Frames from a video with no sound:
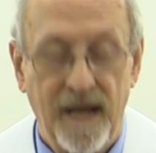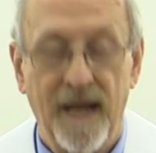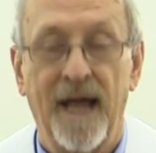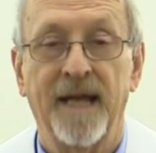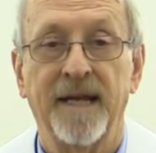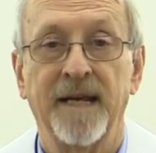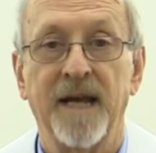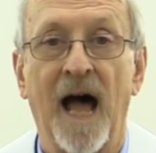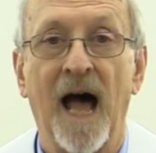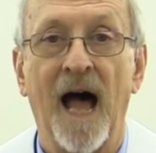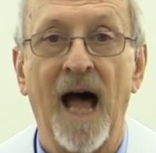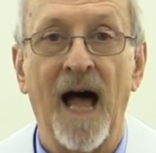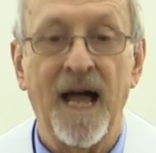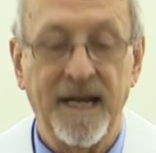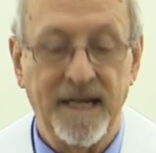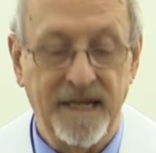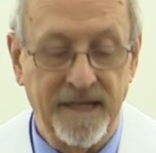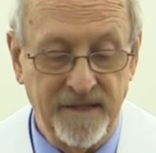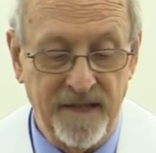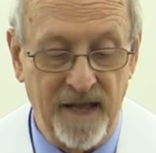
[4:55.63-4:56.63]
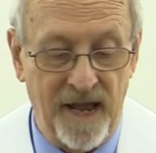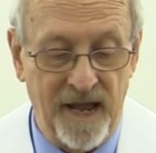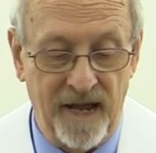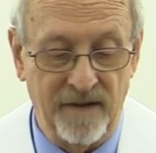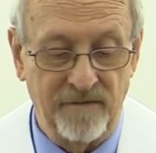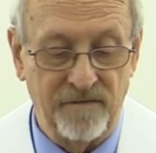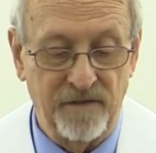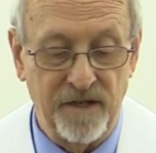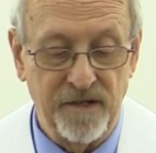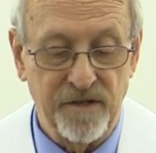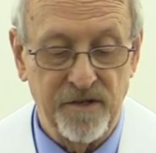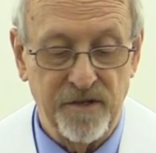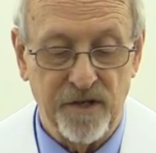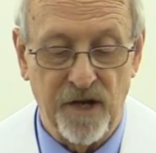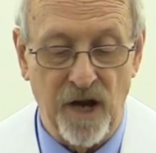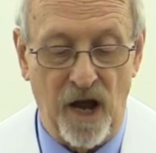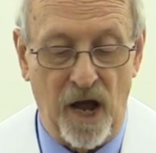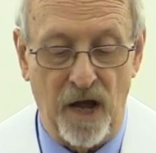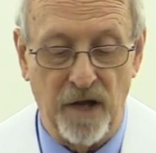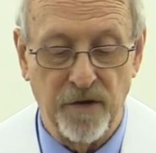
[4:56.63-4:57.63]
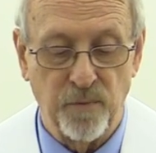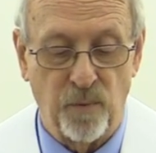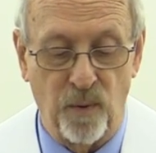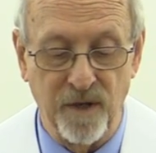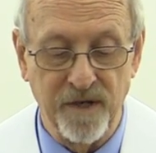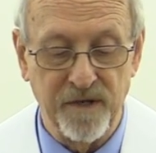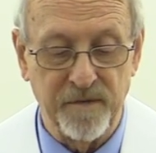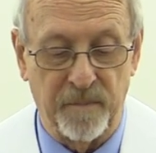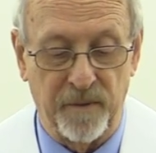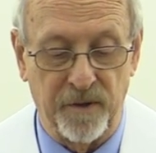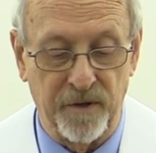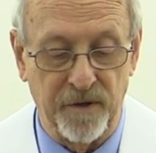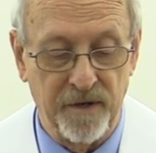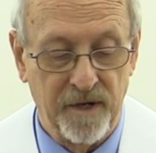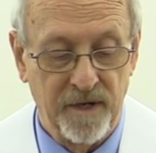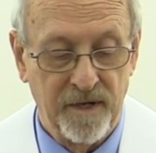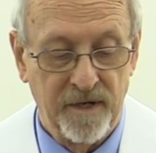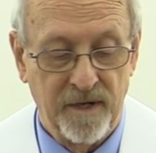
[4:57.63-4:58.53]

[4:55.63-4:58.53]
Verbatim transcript: And high in the heavens, God whispered,